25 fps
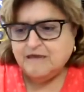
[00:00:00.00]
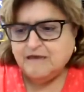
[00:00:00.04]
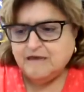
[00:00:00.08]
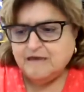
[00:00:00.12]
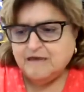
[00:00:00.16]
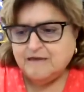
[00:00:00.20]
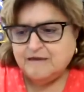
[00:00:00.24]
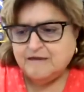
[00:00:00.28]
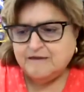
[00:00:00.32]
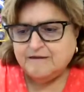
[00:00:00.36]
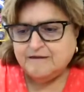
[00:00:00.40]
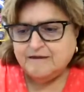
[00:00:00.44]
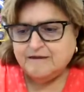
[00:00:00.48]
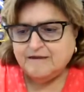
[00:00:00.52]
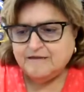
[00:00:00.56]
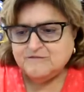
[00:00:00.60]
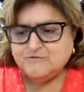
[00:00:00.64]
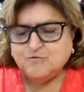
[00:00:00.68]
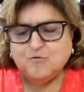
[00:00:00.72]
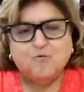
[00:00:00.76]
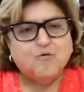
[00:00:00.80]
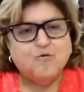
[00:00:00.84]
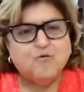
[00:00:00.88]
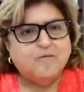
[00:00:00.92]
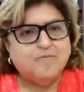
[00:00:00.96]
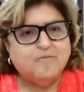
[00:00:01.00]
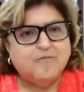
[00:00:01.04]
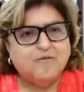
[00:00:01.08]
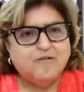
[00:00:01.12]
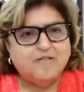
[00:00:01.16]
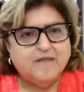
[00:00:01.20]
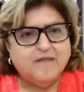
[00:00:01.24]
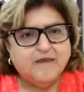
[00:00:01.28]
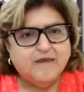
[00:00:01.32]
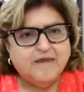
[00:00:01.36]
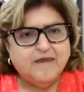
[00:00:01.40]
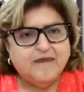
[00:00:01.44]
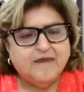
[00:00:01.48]
It's
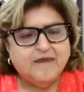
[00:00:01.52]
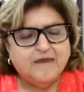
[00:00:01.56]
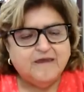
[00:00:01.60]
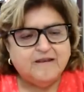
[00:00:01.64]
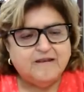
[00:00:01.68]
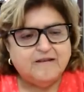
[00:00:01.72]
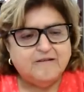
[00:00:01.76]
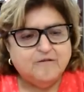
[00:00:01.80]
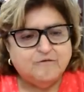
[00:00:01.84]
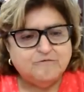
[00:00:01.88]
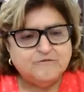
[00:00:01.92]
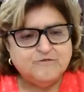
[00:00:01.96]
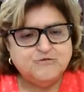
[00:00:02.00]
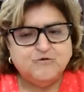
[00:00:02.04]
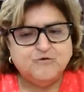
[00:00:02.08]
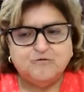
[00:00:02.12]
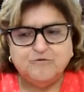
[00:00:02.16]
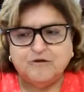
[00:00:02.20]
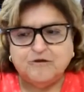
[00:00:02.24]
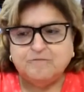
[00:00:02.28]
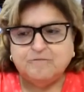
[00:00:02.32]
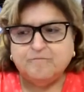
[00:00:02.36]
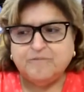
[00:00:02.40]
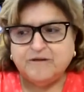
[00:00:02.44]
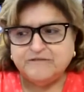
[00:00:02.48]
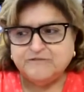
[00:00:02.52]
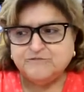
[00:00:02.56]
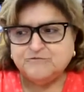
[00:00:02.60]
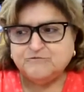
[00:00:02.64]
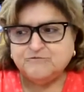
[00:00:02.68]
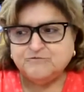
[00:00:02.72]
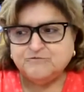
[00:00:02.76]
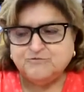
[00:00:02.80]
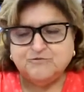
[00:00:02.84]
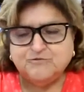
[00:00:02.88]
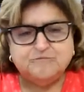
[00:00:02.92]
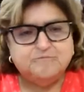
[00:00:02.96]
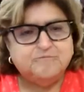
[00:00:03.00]
horrible. And those union
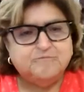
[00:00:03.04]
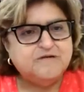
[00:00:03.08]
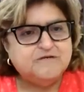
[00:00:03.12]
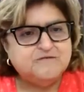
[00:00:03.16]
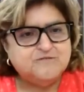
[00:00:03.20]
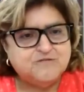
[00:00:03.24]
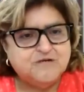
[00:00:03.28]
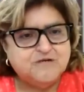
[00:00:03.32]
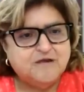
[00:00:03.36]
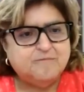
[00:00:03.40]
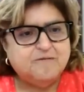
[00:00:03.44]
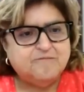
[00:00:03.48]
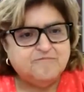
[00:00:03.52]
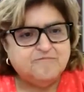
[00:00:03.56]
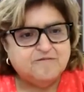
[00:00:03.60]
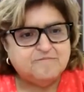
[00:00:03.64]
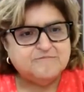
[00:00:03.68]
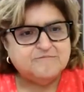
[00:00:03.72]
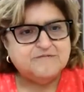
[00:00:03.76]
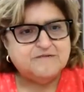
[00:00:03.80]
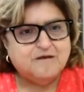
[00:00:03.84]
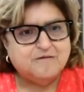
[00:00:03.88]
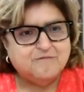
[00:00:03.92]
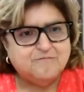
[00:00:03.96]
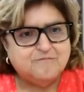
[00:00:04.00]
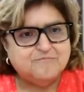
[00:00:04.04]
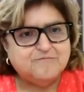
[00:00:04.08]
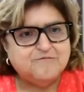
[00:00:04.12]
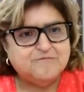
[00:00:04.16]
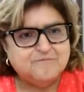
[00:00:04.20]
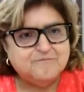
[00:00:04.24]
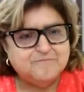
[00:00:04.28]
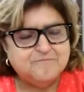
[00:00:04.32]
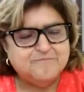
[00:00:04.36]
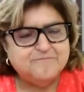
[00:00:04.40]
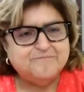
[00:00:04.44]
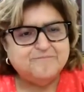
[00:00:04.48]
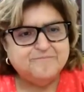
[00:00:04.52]
busters should be ashamed of themselves.